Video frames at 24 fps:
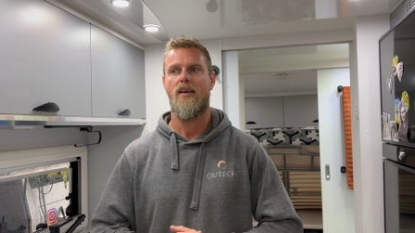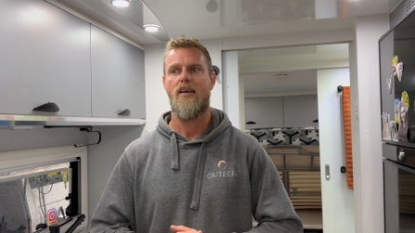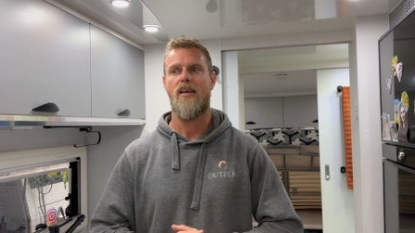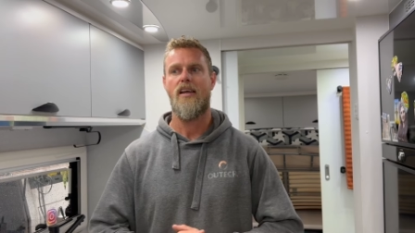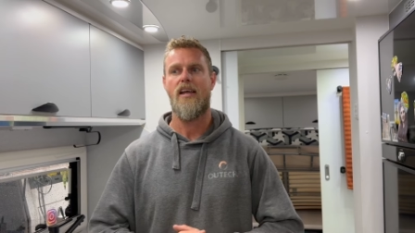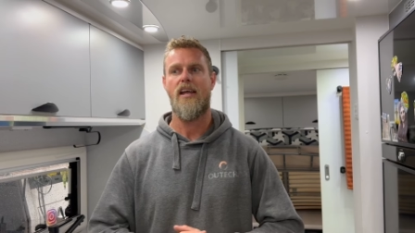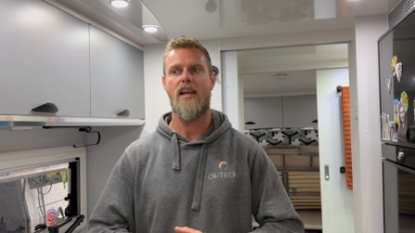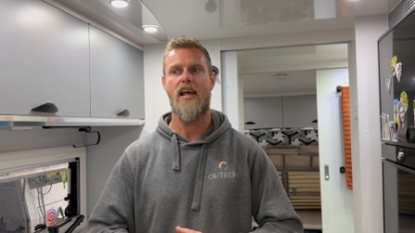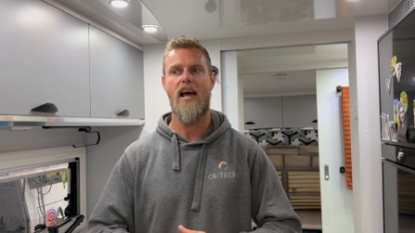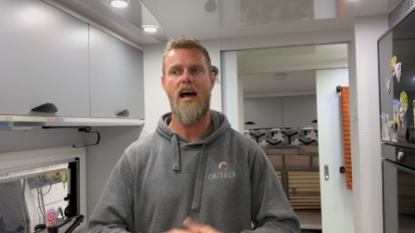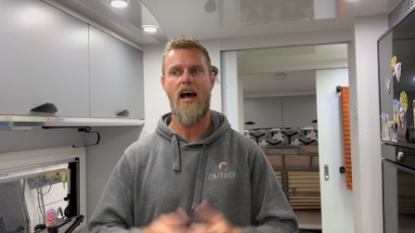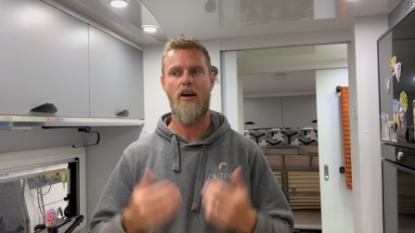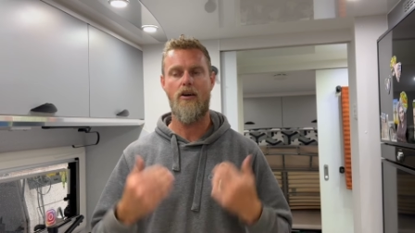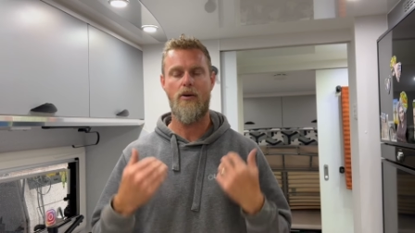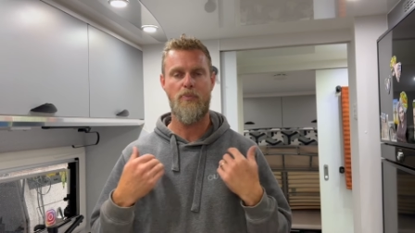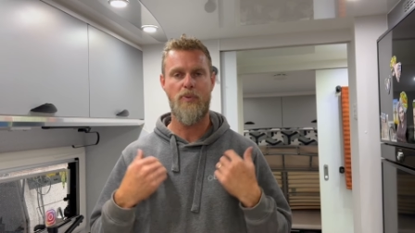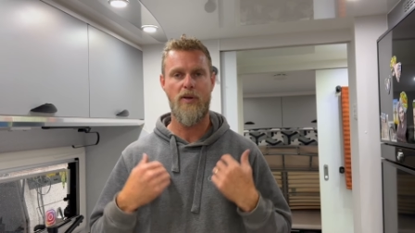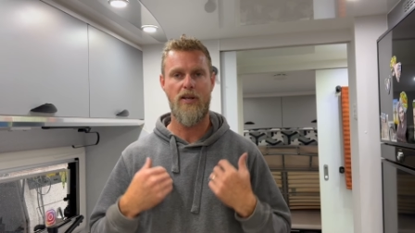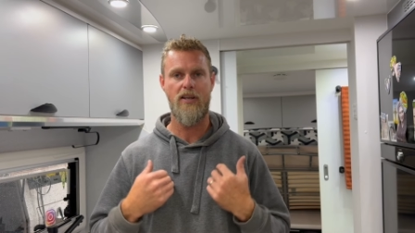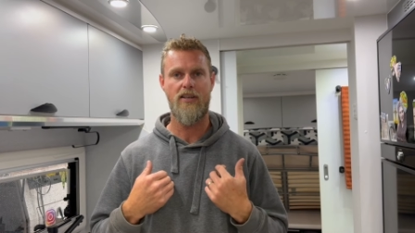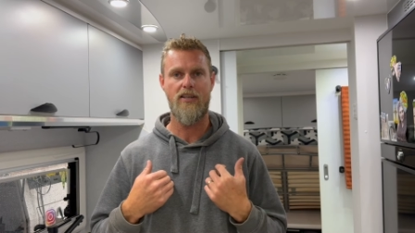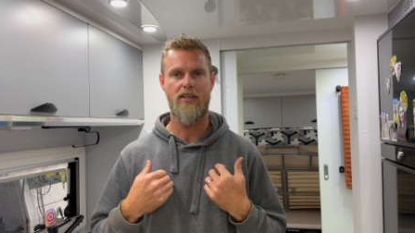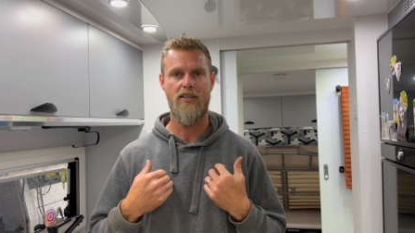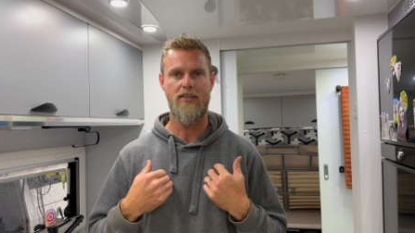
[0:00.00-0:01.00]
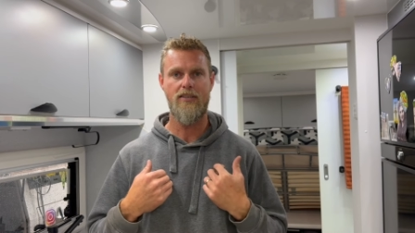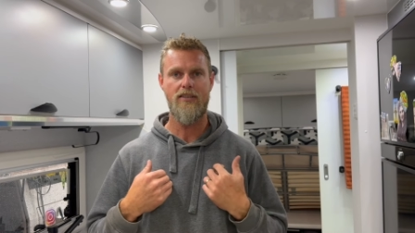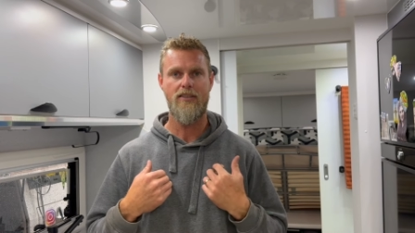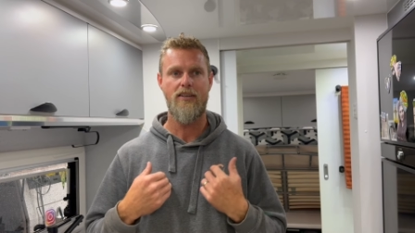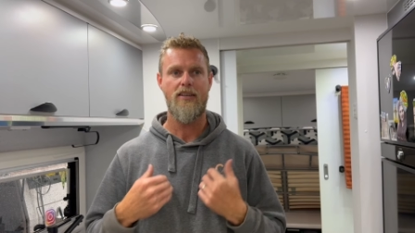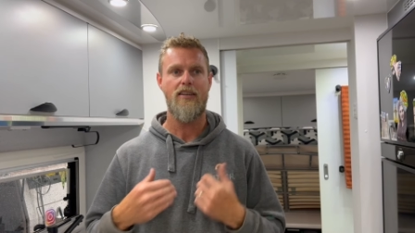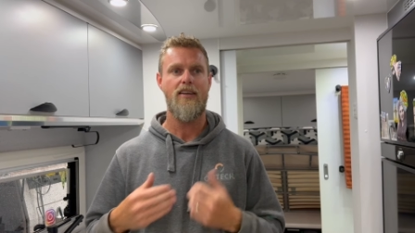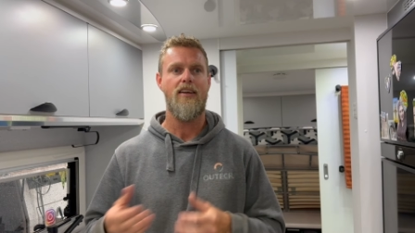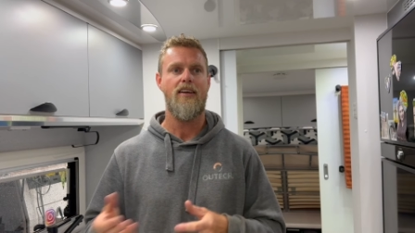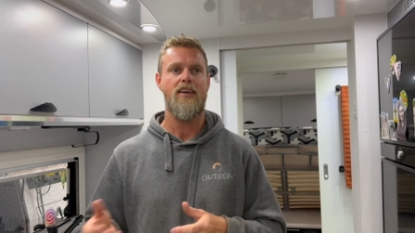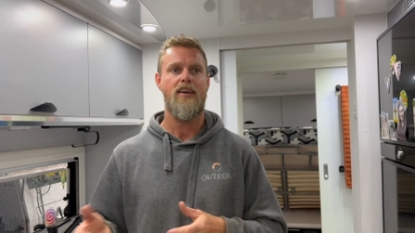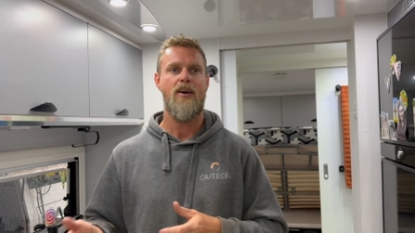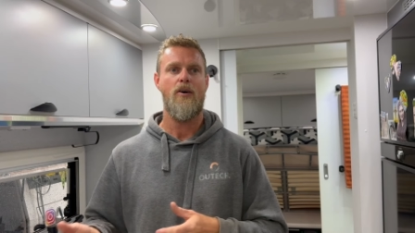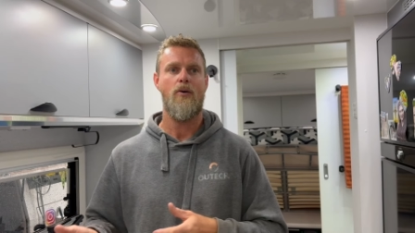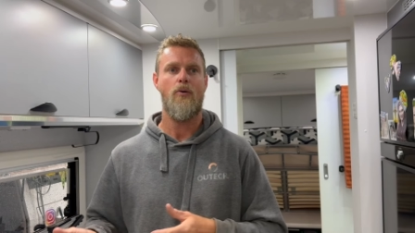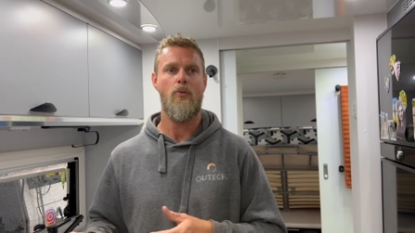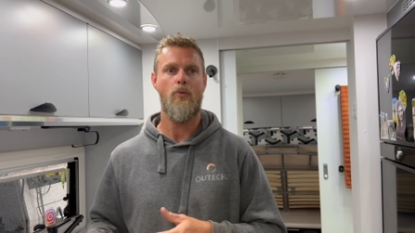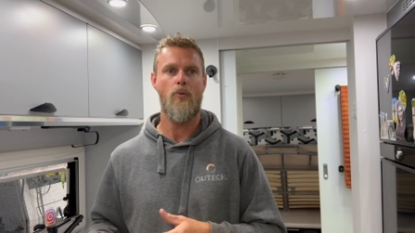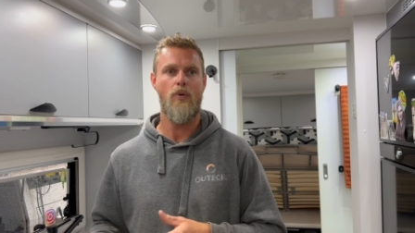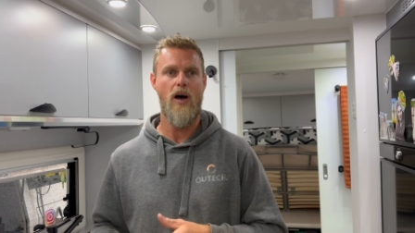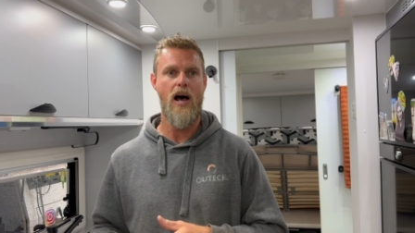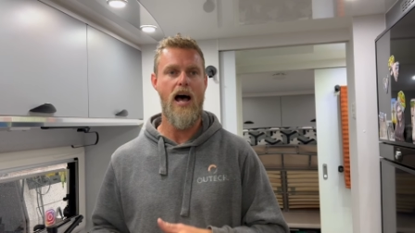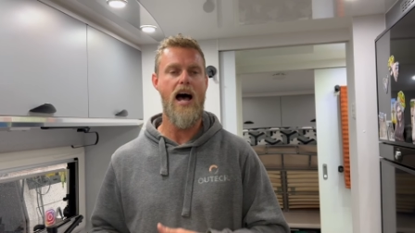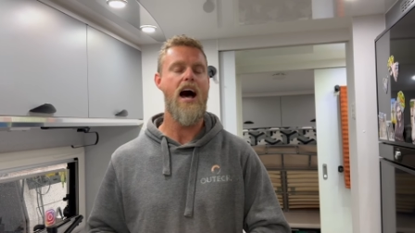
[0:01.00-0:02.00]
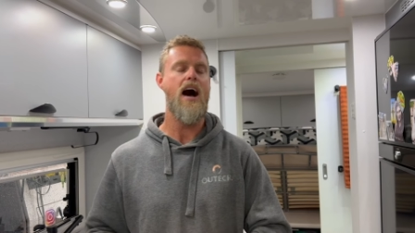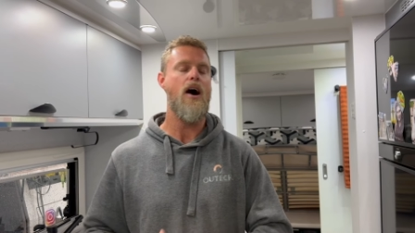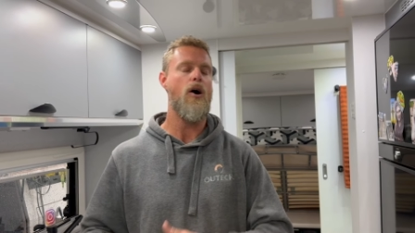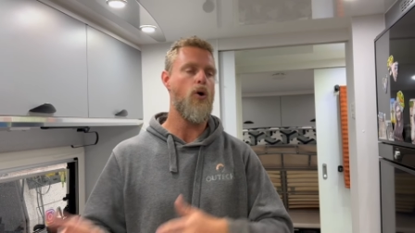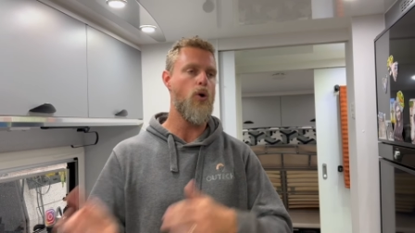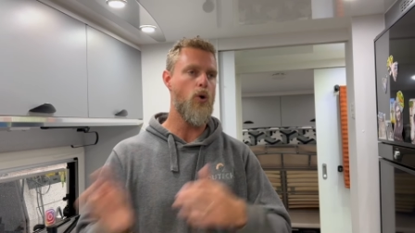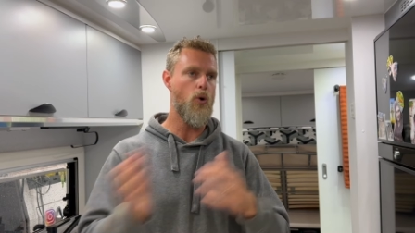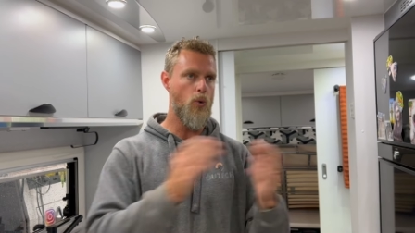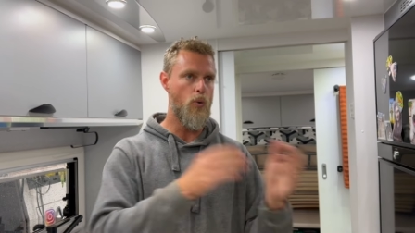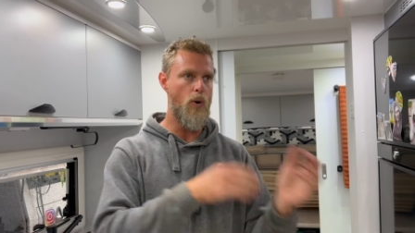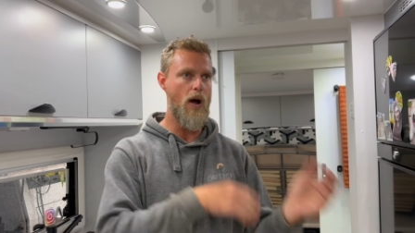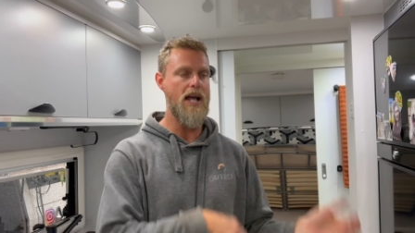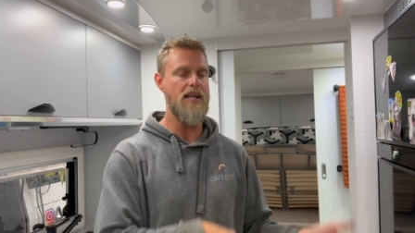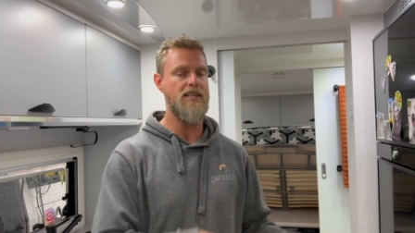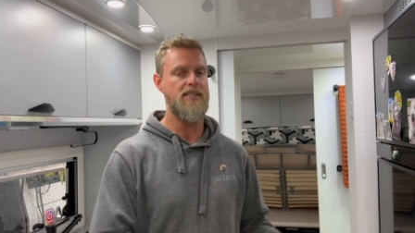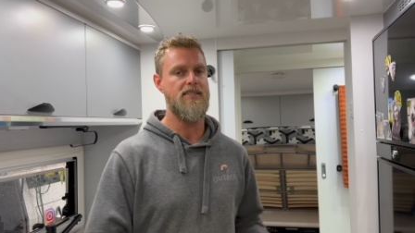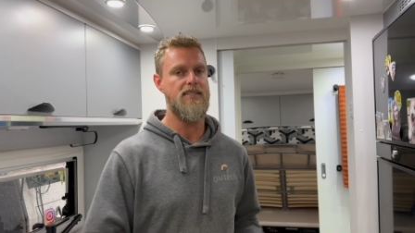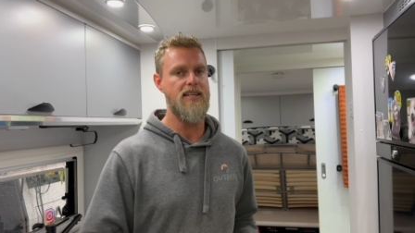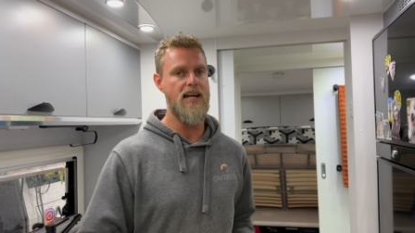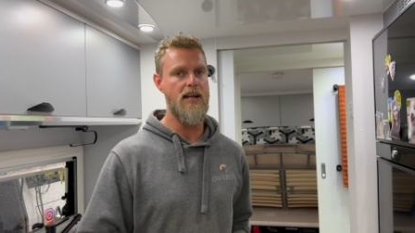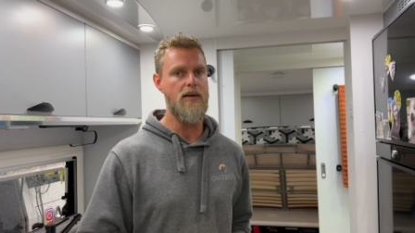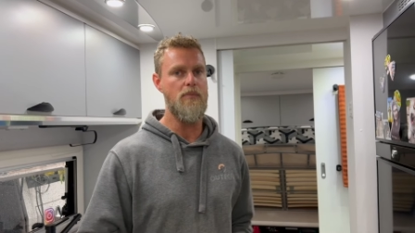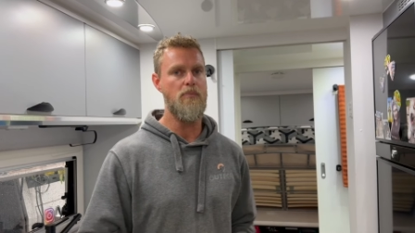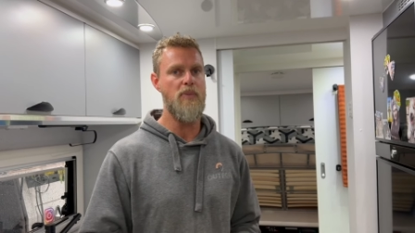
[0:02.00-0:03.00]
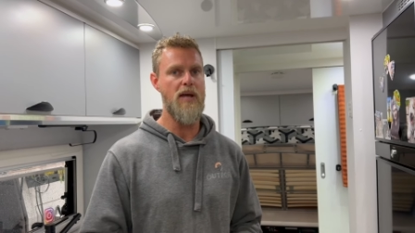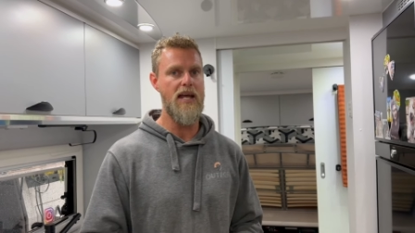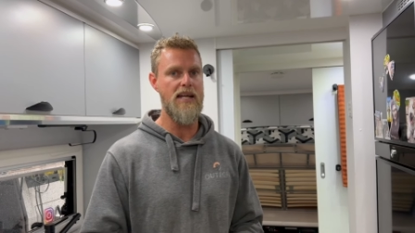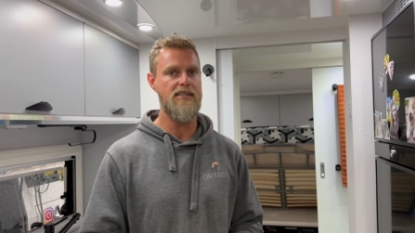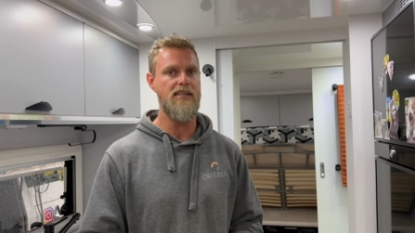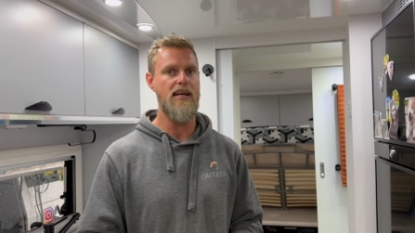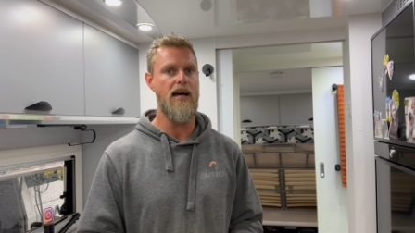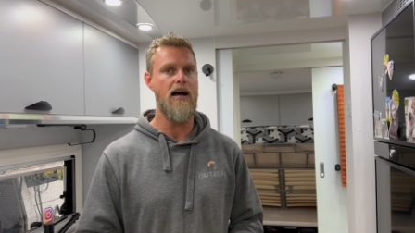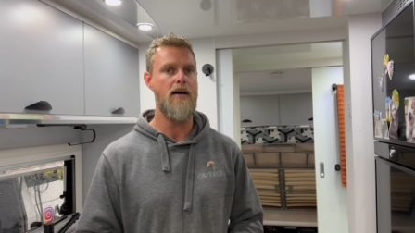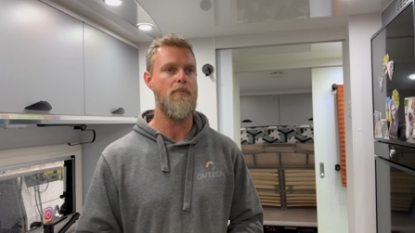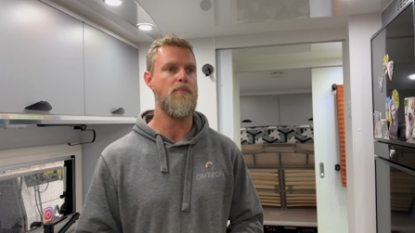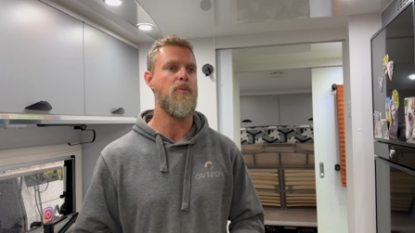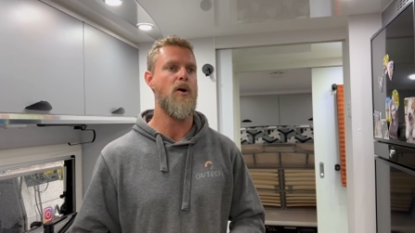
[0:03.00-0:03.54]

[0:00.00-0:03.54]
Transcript: in our opinion, are always done better